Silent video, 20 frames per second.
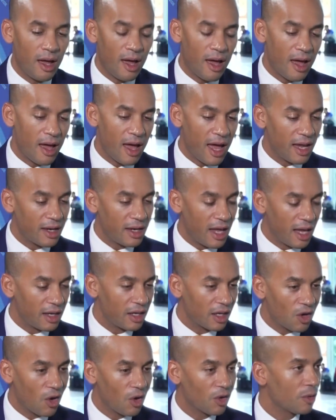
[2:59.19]
uh, and,
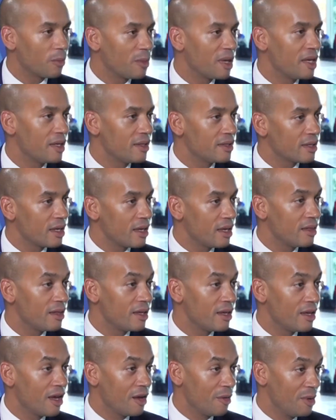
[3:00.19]
and, economies
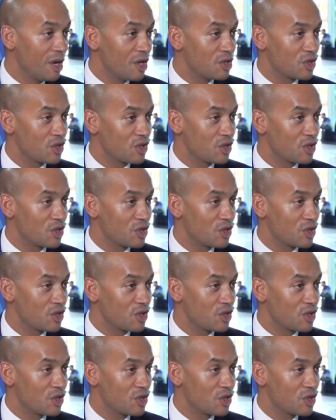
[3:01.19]
in the